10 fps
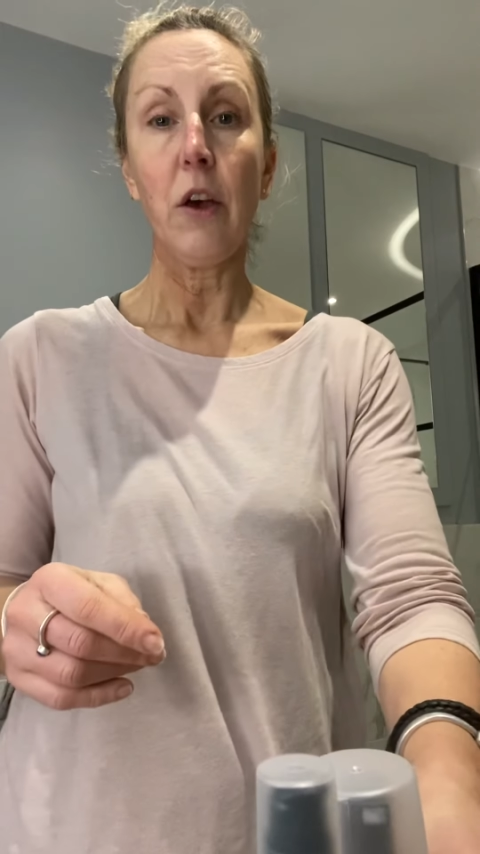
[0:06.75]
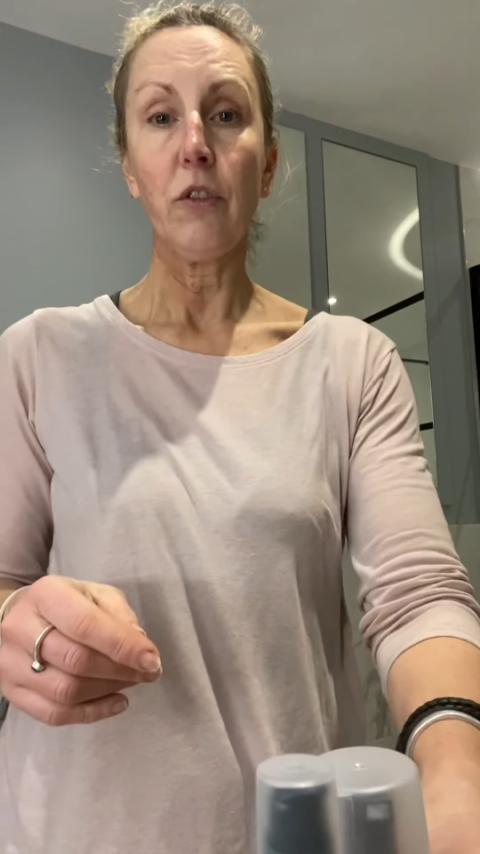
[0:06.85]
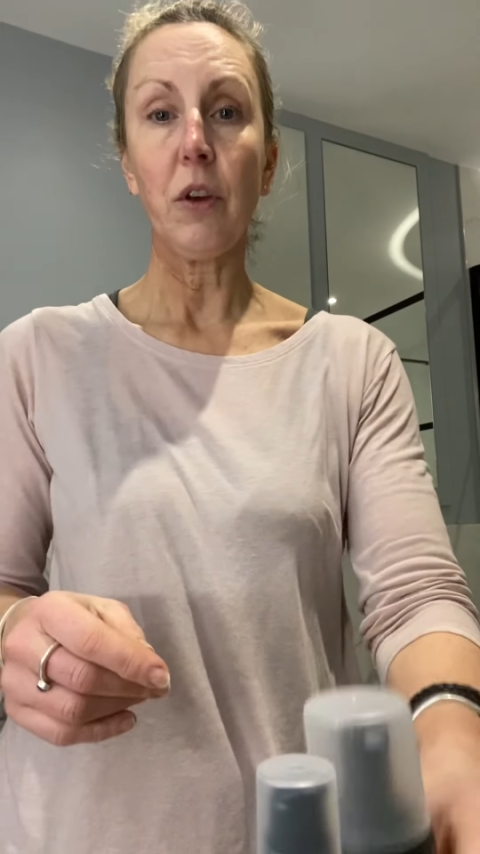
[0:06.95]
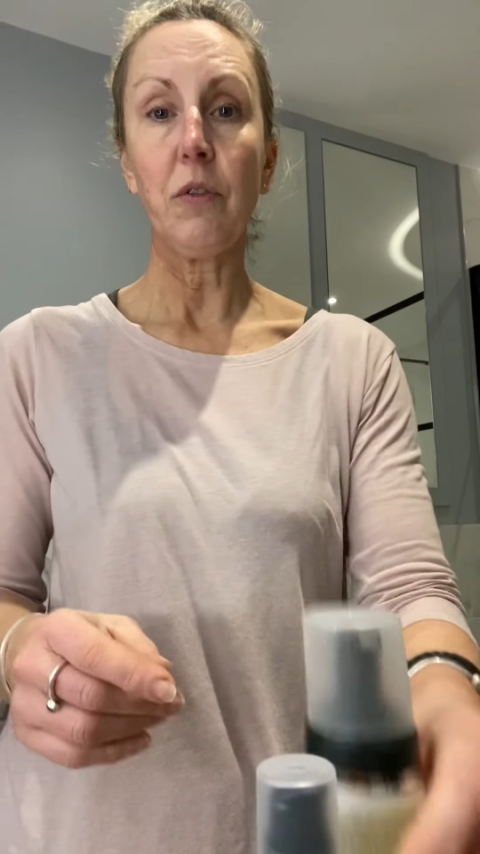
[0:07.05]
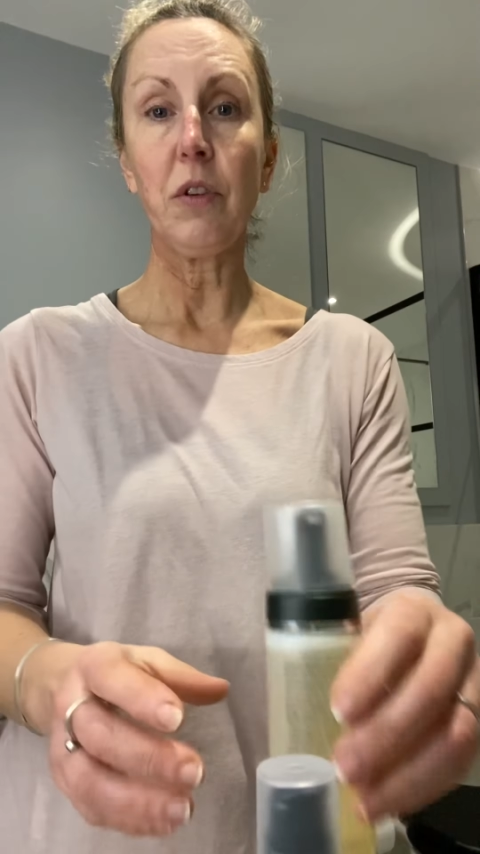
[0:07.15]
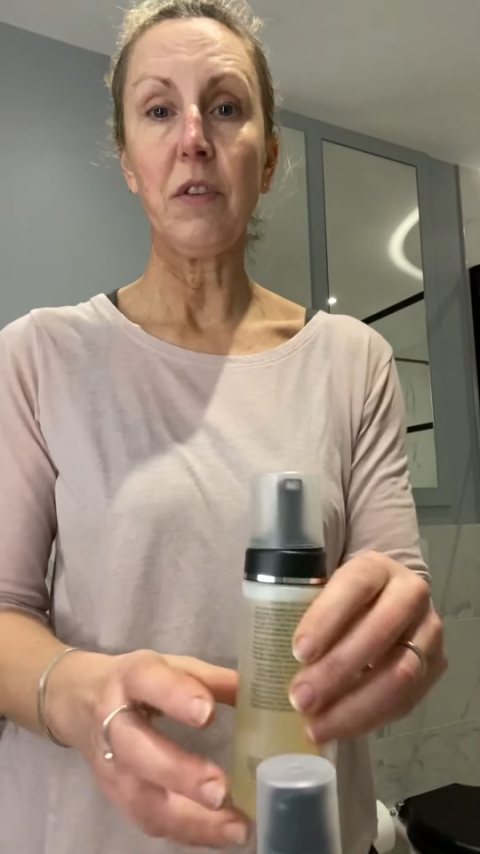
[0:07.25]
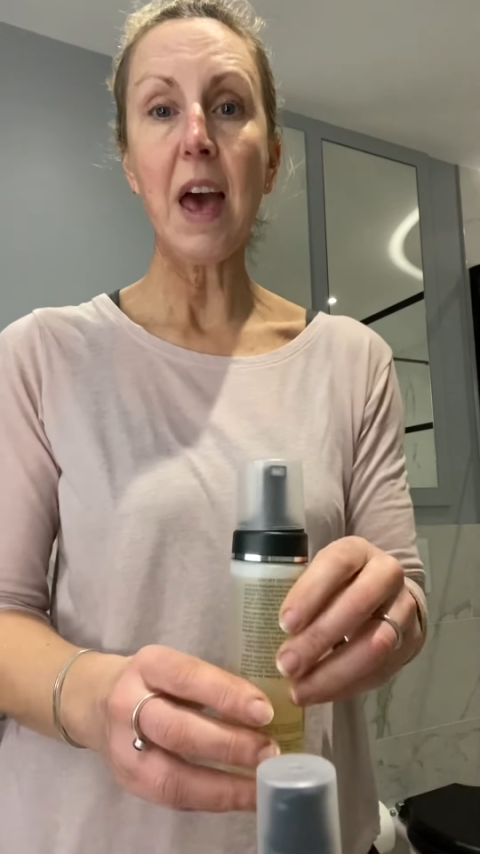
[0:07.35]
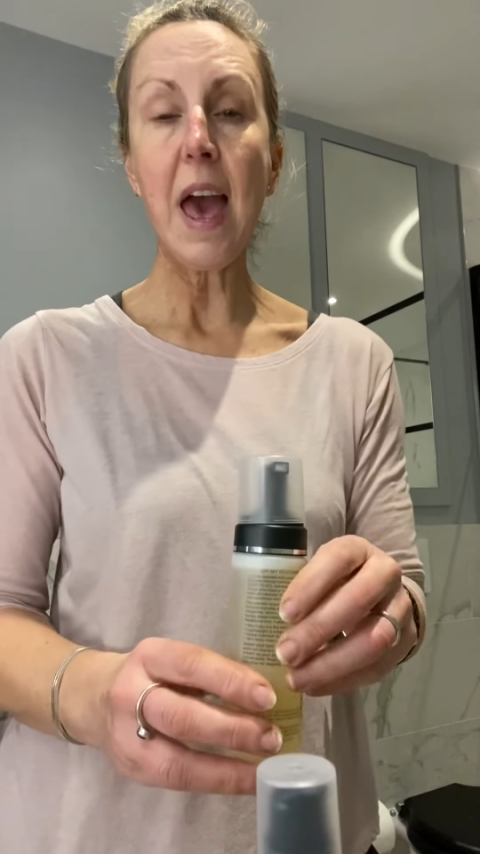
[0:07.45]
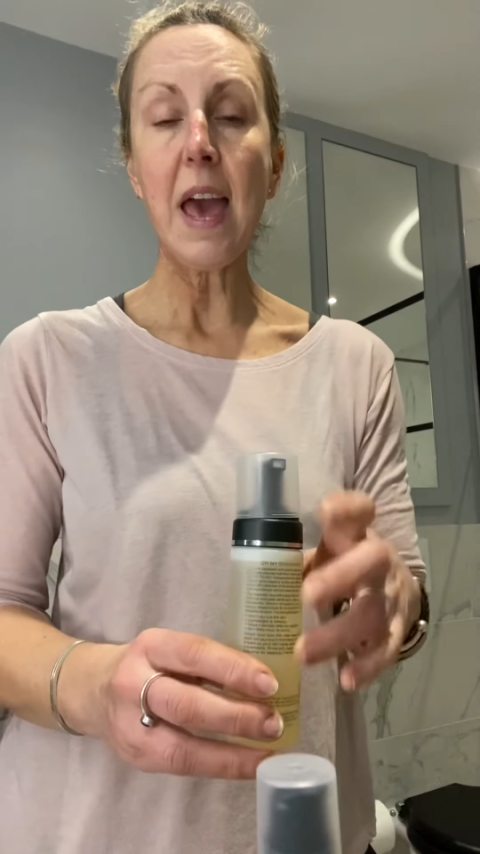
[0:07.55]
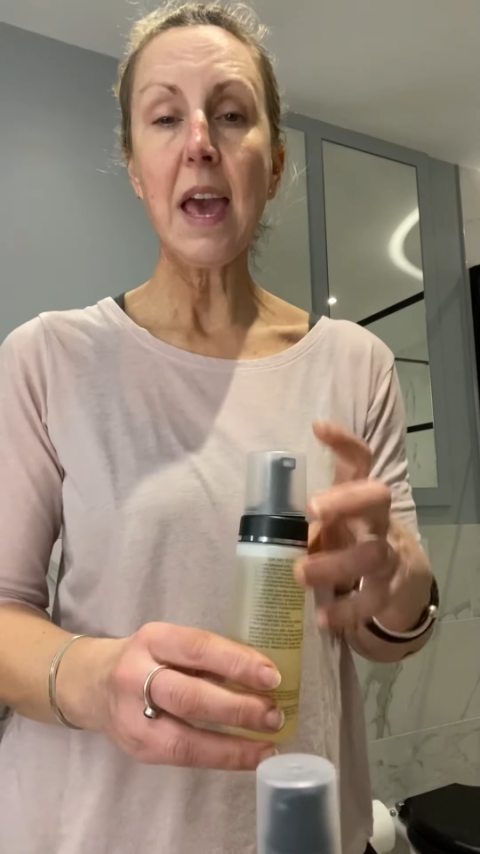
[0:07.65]
So
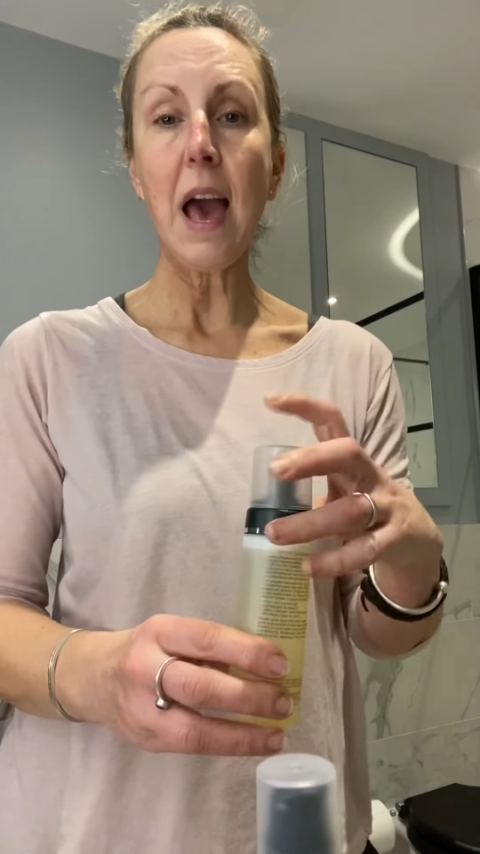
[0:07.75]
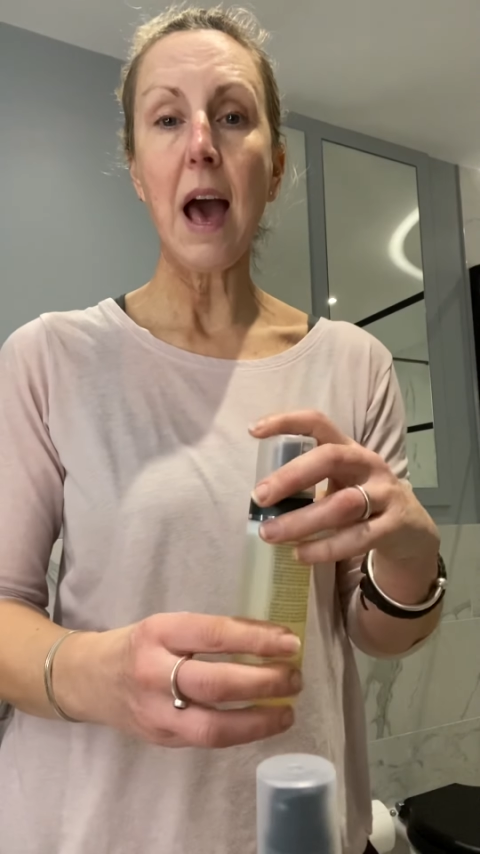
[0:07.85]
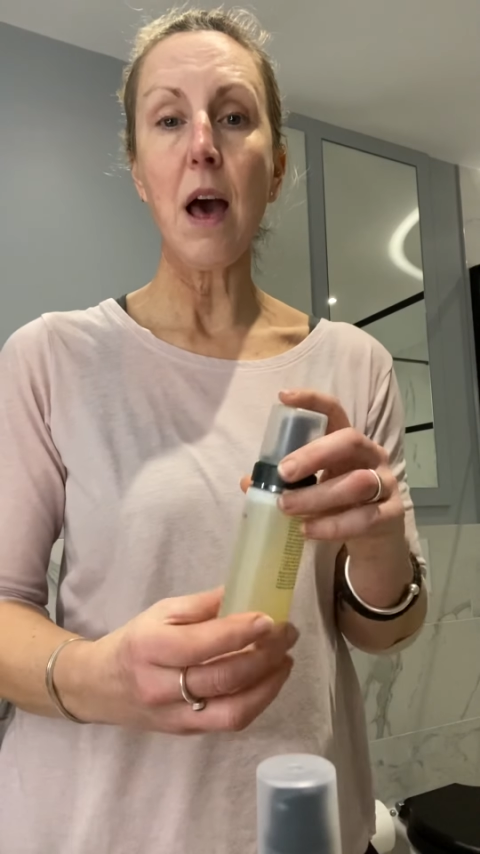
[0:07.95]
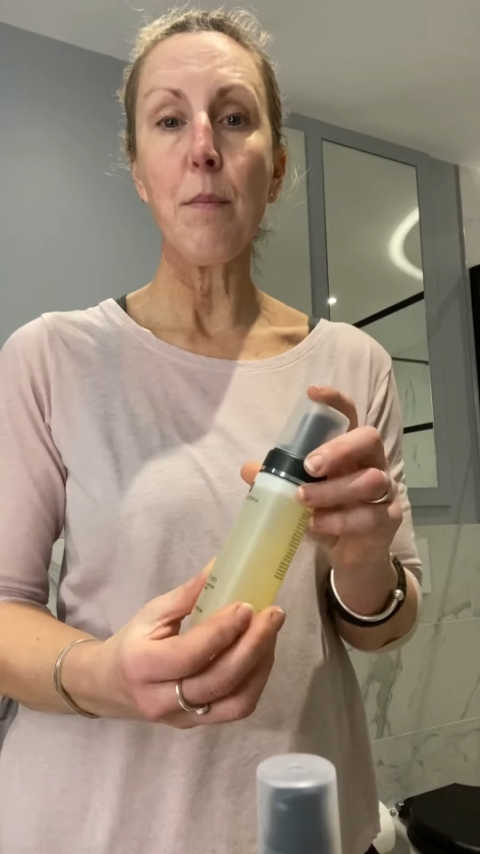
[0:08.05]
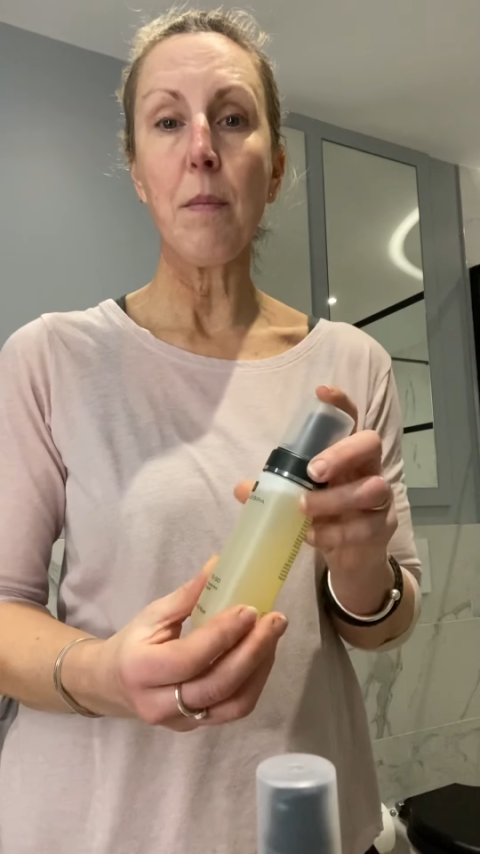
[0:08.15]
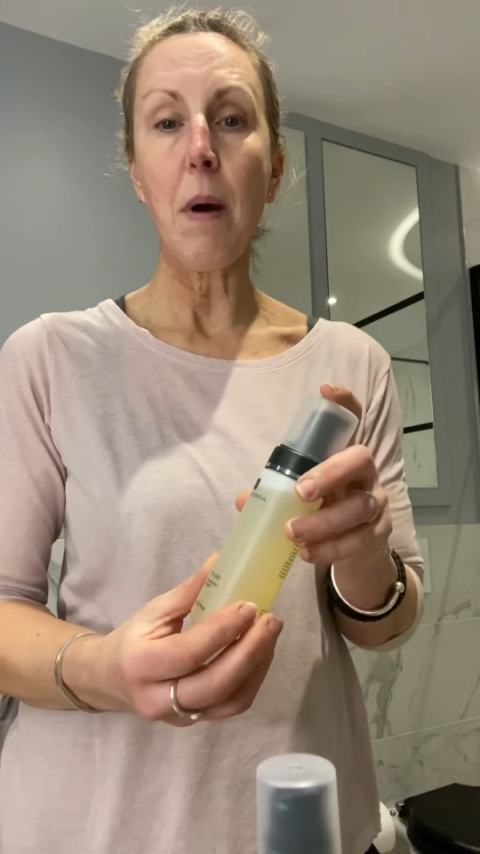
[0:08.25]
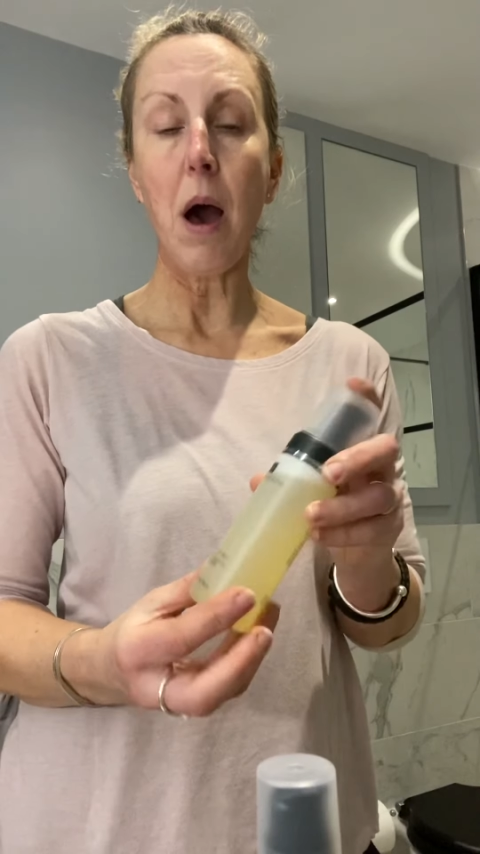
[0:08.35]
today I'm